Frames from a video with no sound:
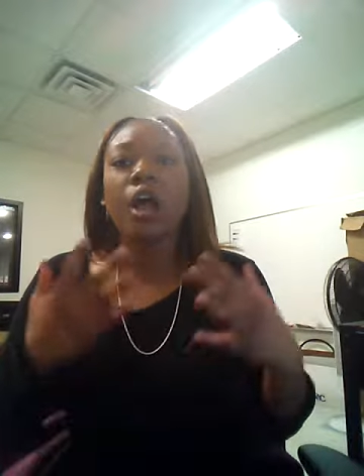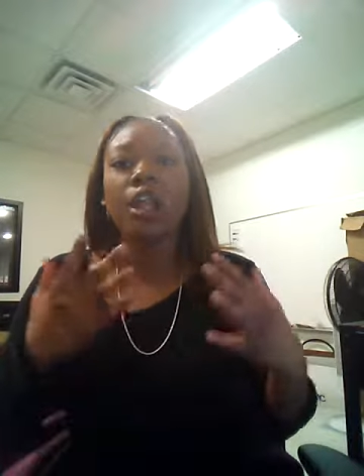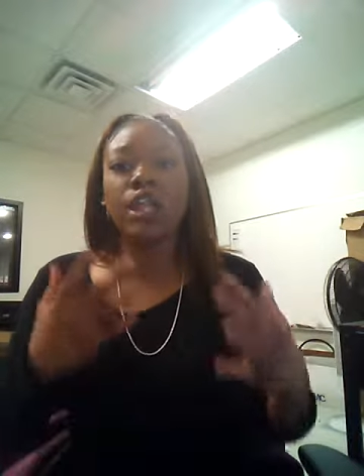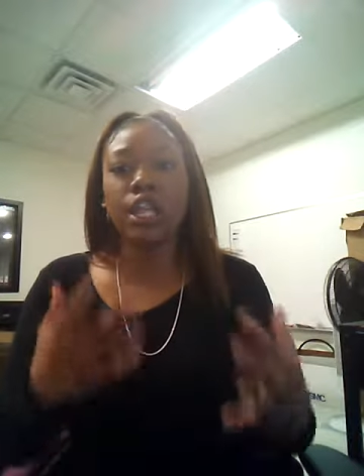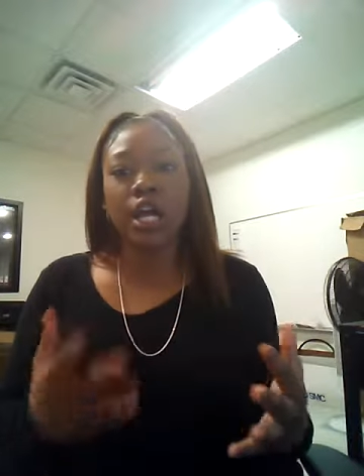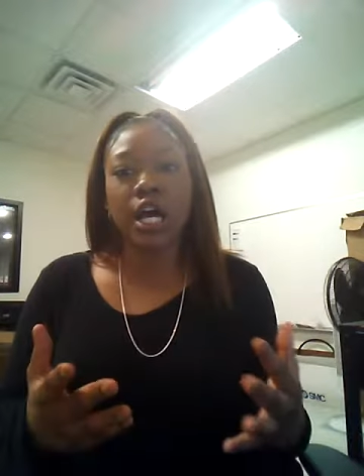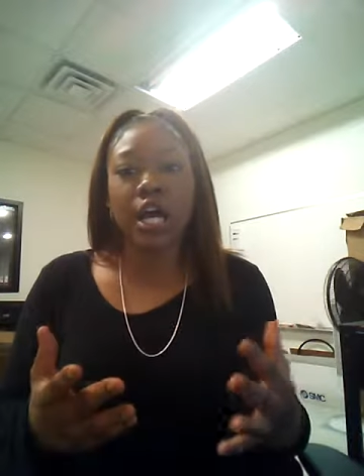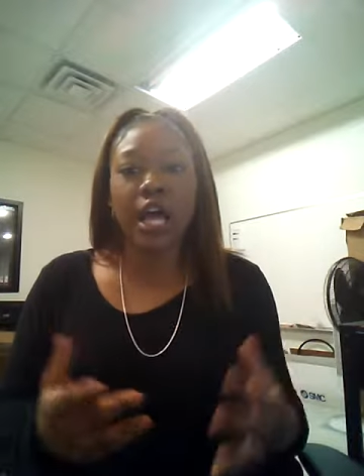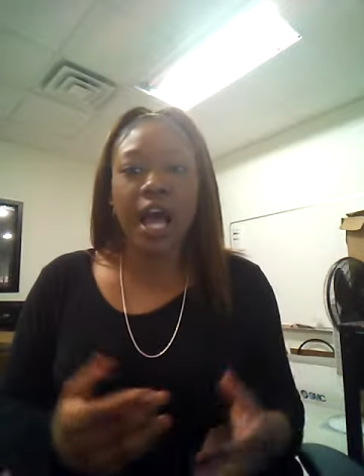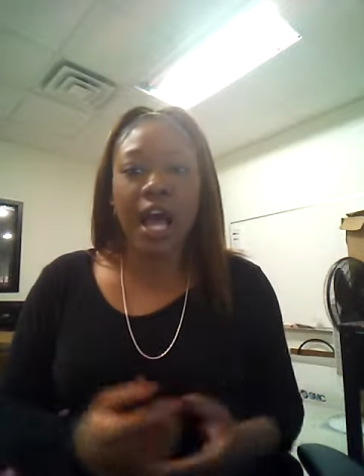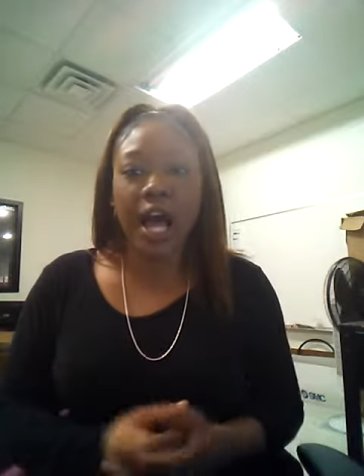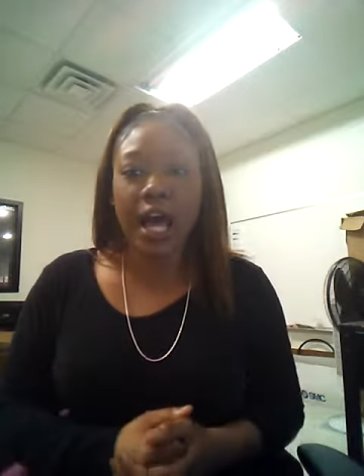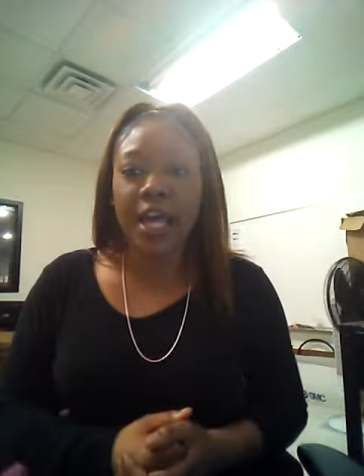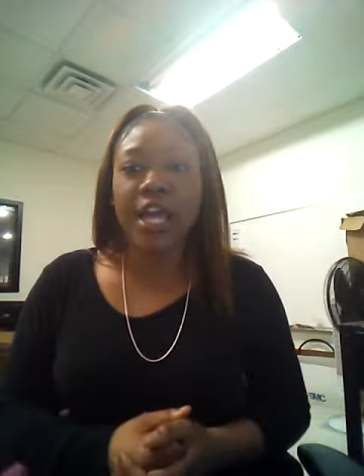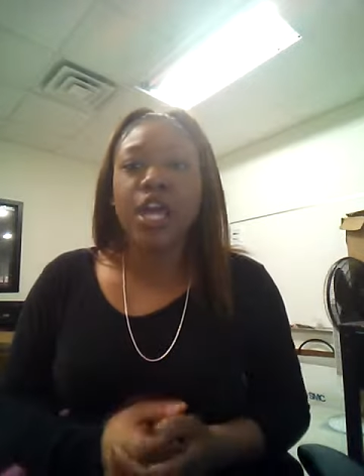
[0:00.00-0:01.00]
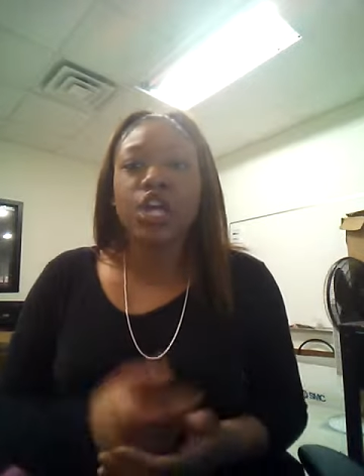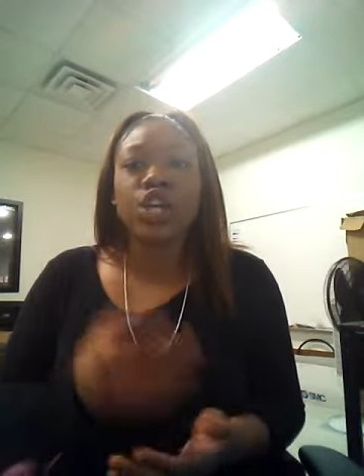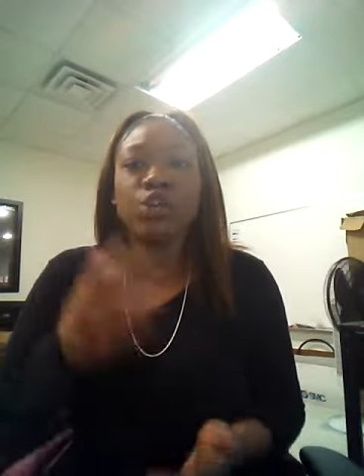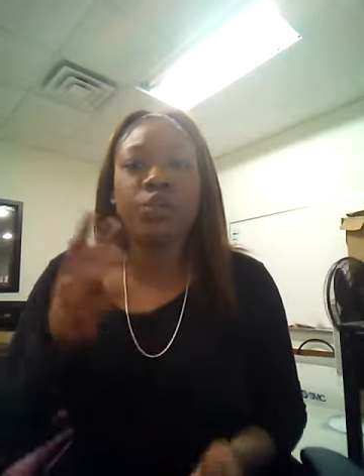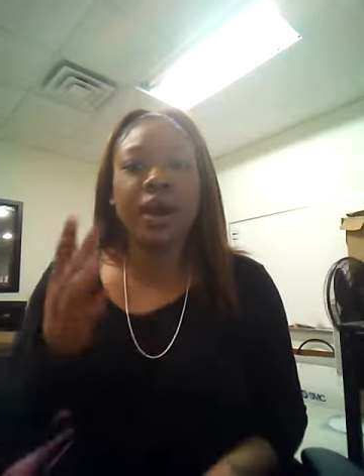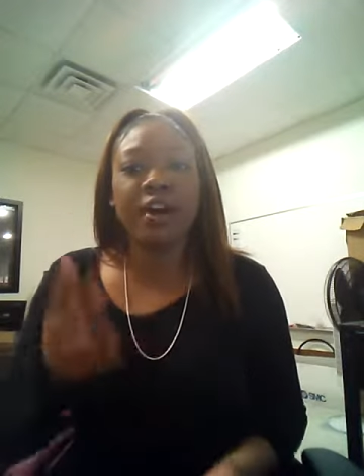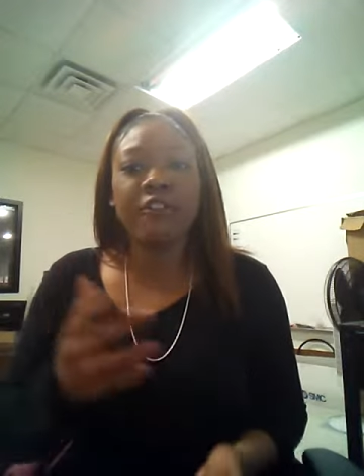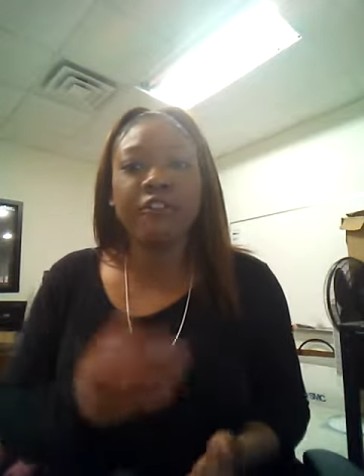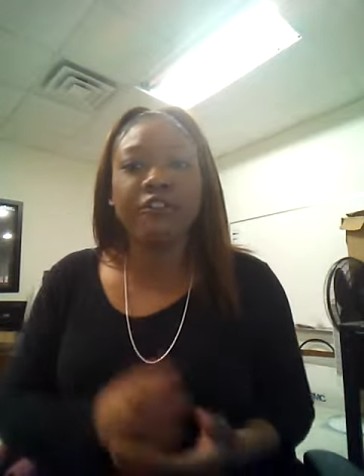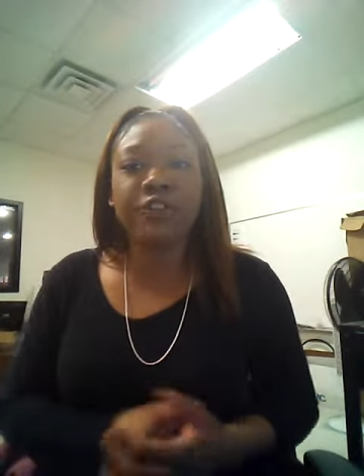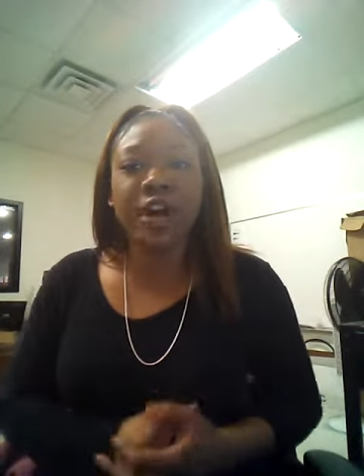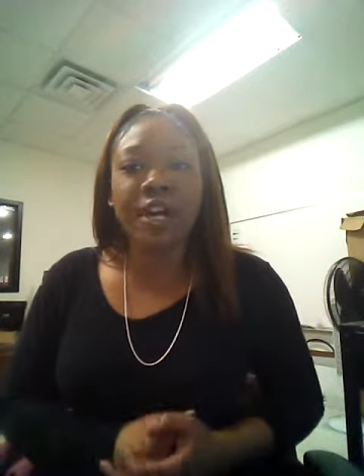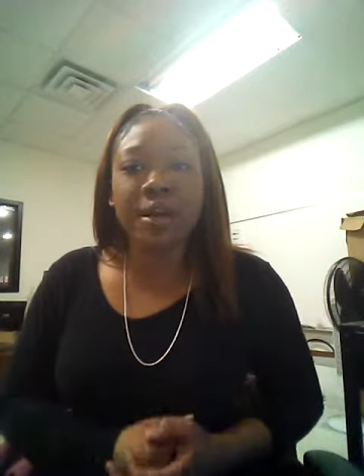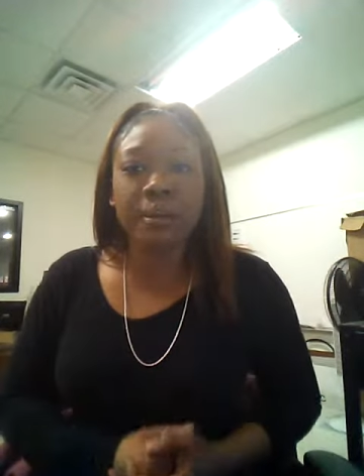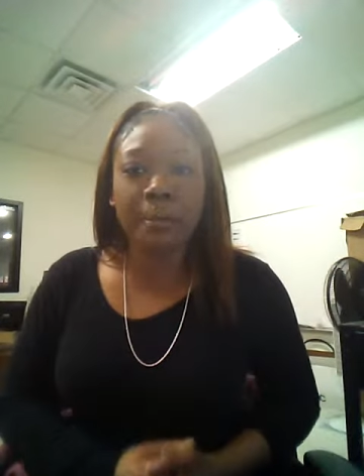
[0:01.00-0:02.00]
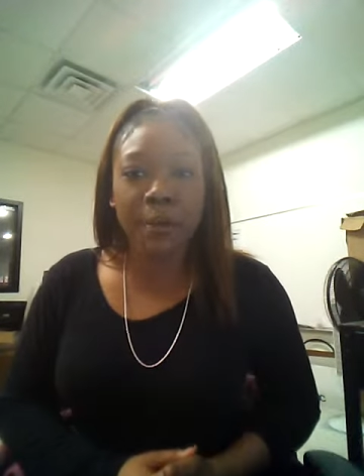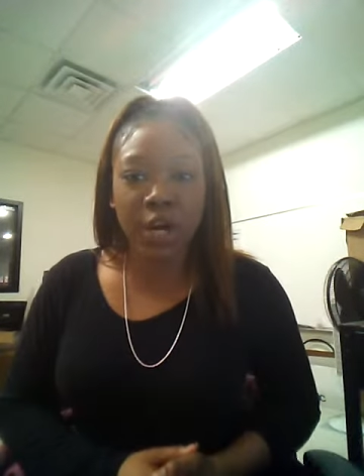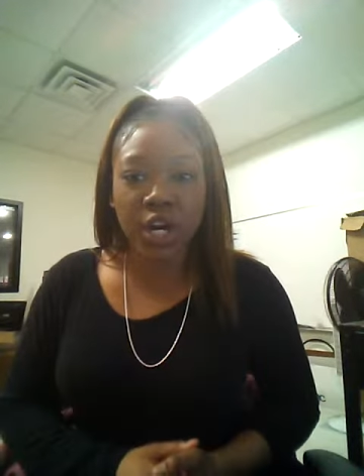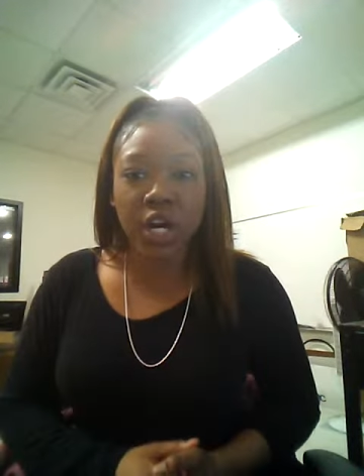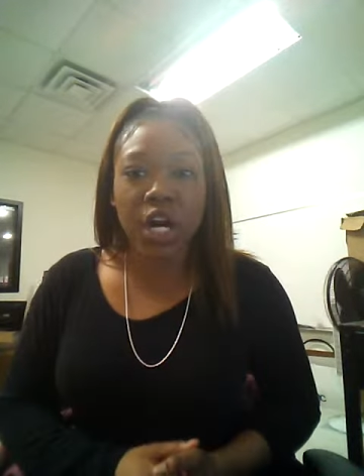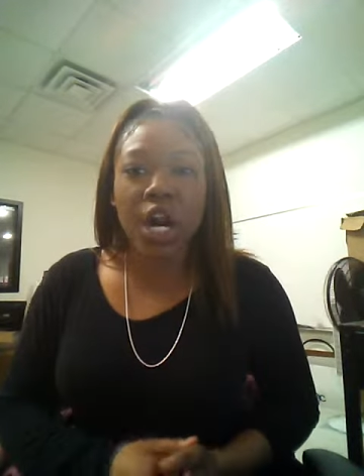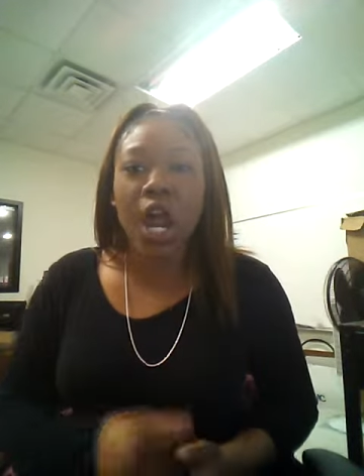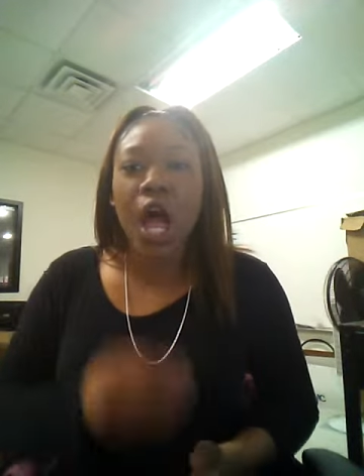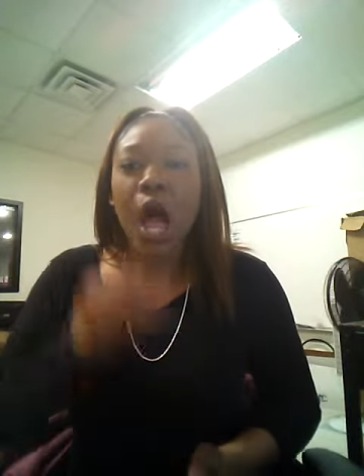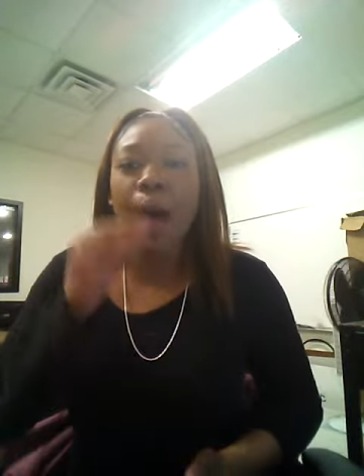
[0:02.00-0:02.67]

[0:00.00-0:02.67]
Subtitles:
look, guy, you have a fucking booger,